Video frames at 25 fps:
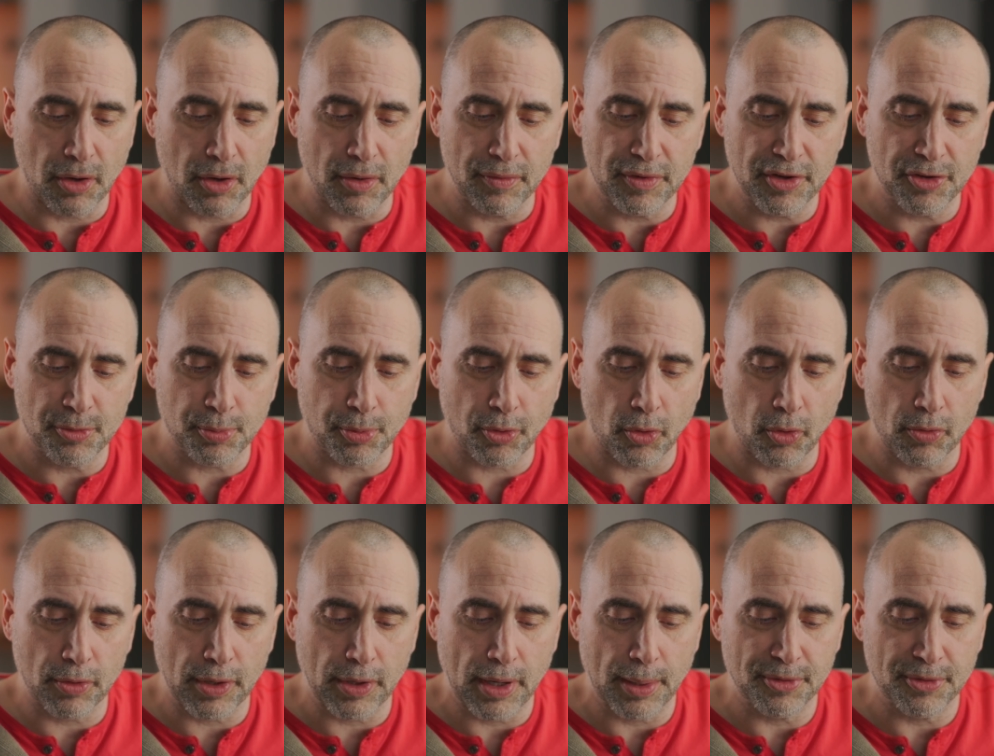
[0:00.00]
all these
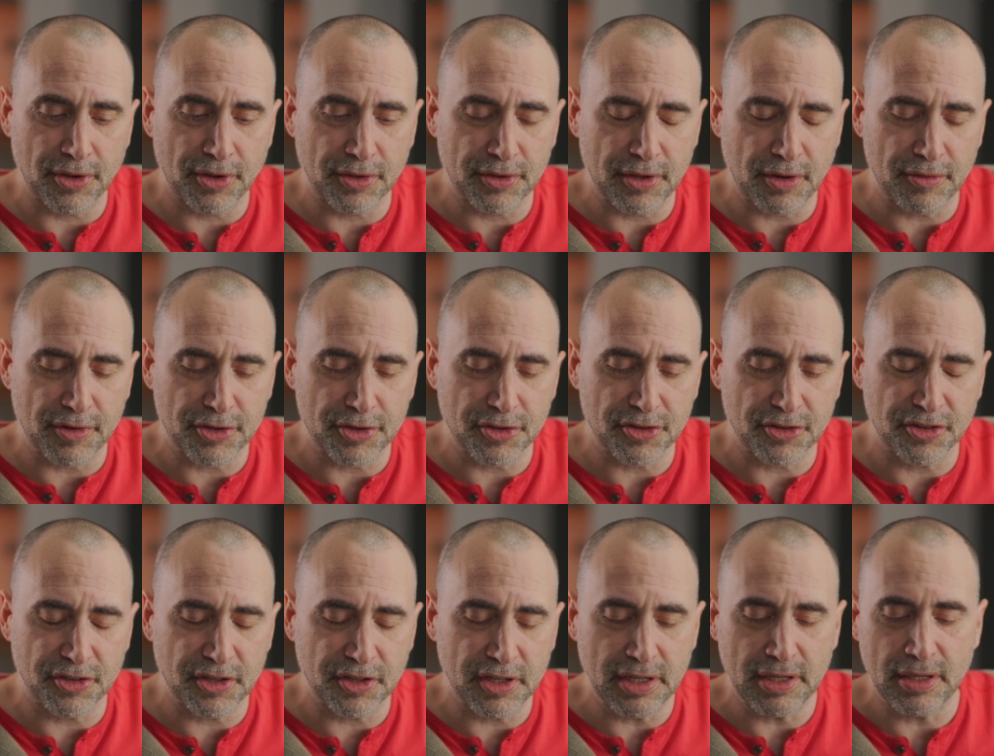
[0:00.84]
programs out there that you
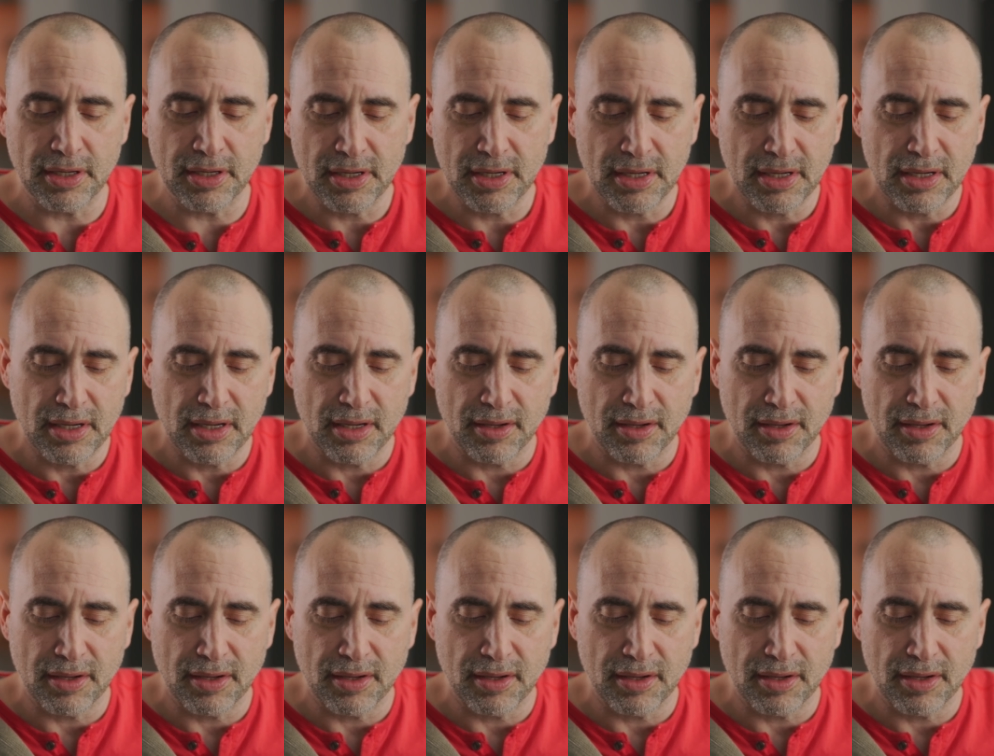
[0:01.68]
see